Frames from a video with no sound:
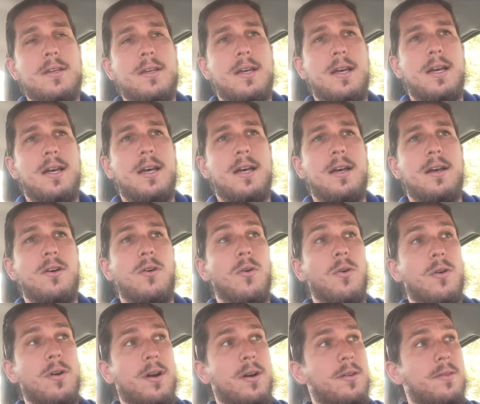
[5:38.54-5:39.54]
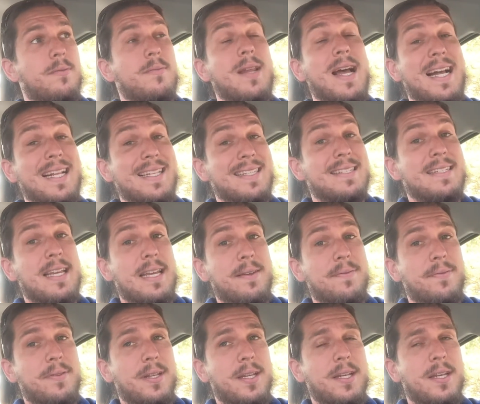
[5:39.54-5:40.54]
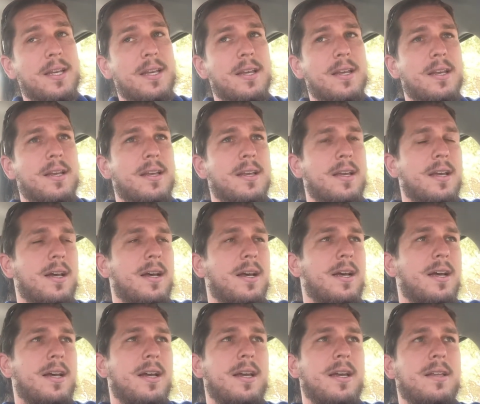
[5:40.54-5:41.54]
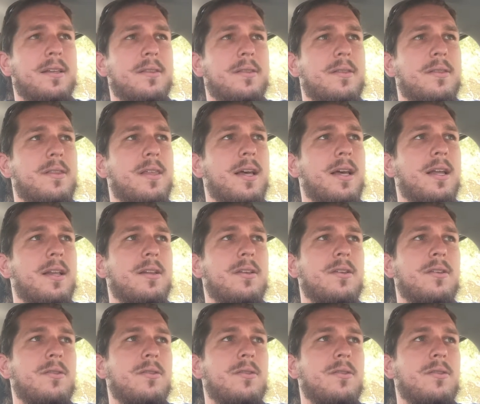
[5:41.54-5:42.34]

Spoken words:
or not safely that